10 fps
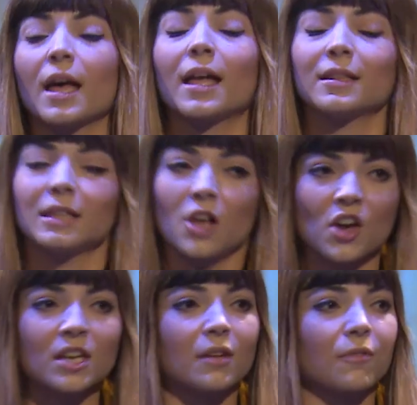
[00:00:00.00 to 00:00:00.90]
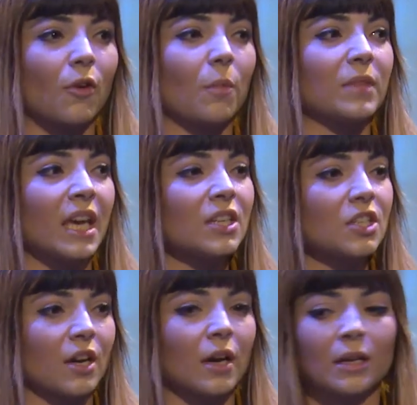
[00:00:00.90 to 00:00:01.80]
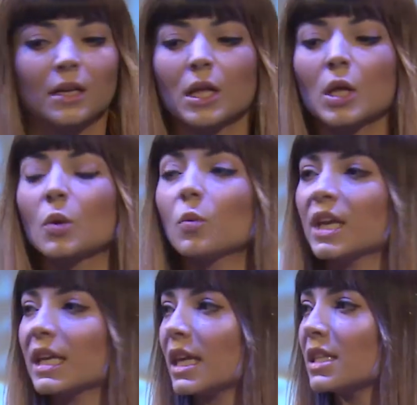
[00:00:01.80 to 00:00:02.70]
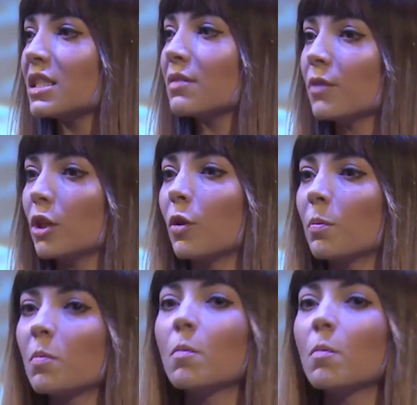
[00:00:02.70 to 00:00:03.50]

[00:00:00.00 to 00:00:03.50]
And learning from nature, we can develop